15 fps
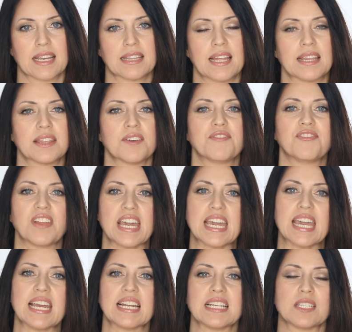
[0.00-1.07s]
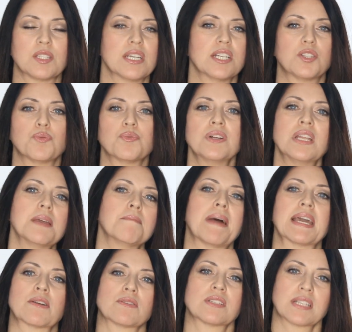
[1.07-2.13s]
that the flaking it's really
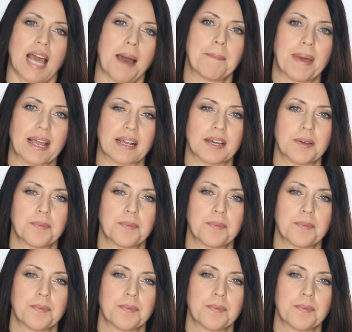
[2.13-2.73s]
microscopic.